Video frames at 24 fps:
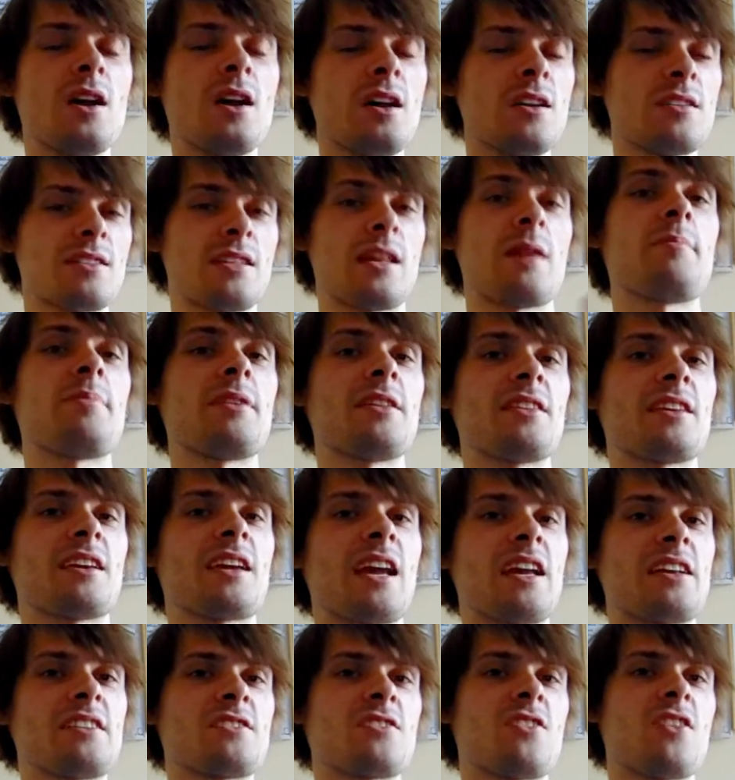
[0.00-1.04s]
So that being the
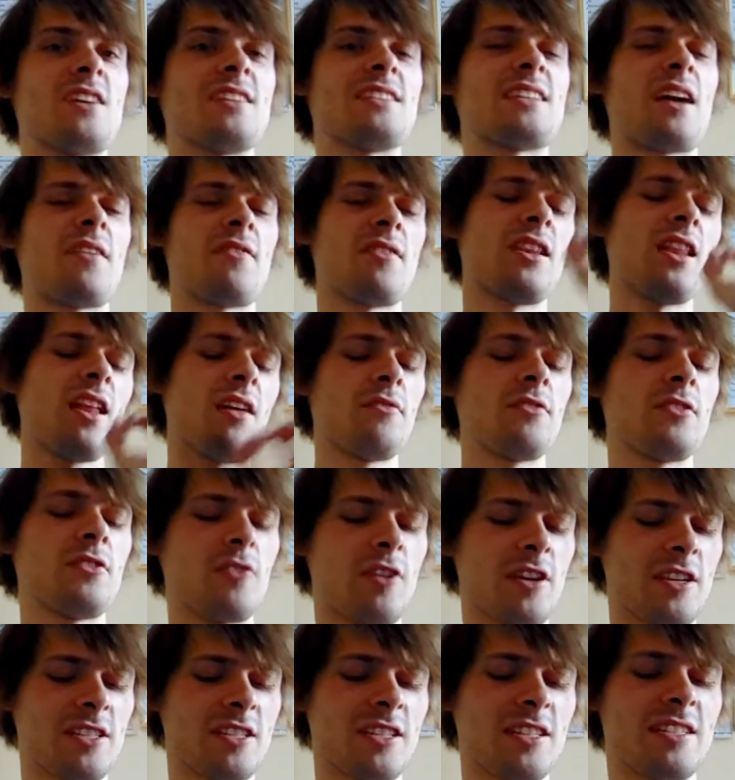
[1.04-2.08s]
case, guys, have a lovely
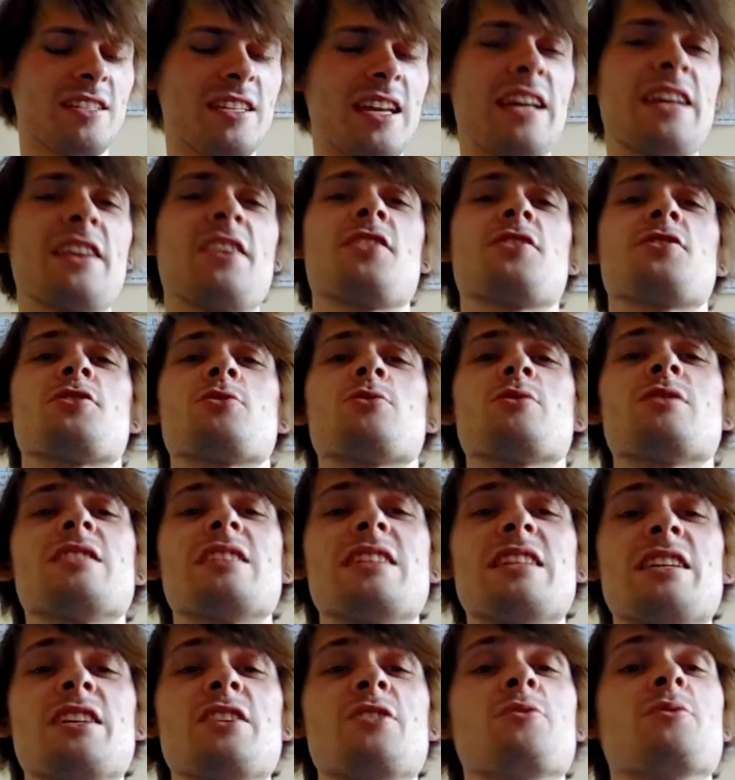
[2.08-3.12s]
rest of the day, and I shall
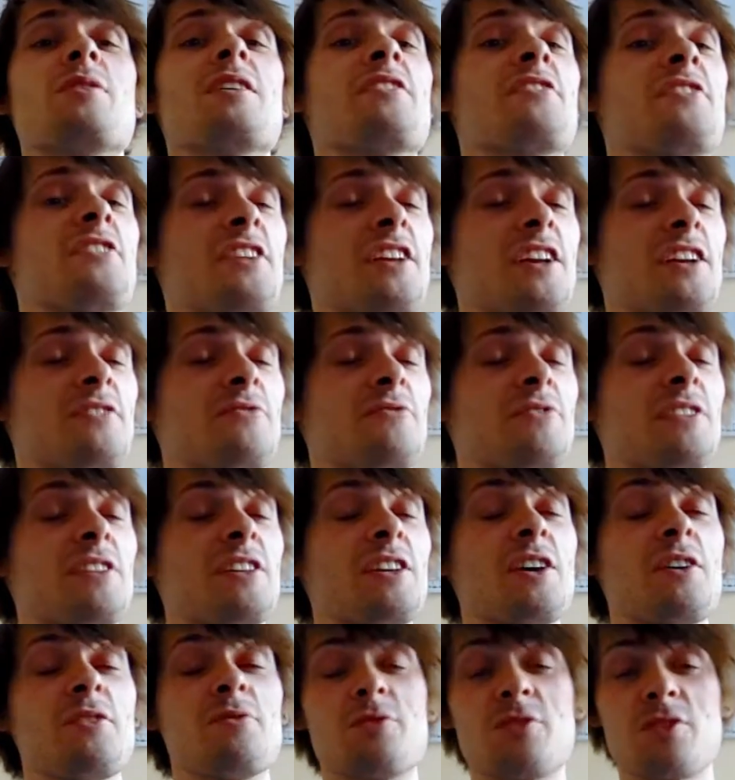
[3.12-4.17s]
see you in the next
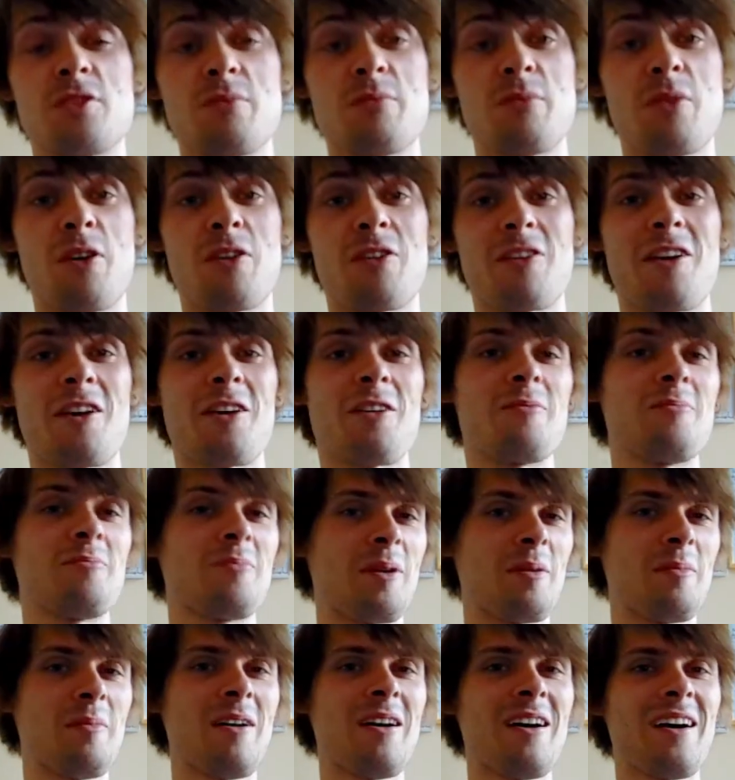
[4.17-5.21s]
video tomorrow.
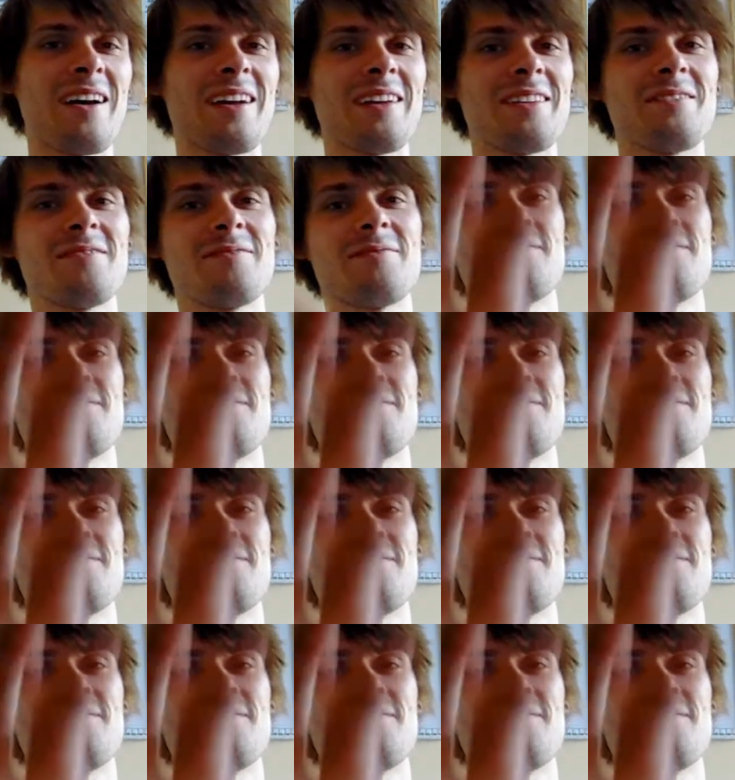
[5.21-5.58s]
Bye bye.